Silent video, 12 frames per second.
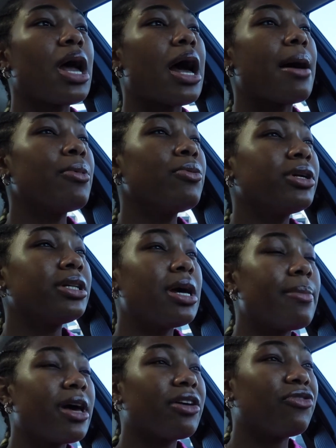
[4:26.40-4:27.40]
I've been wanting that
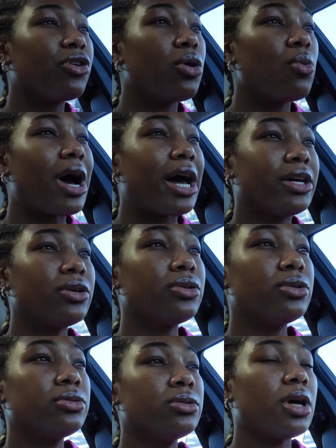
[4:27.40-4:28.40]
bag for a while.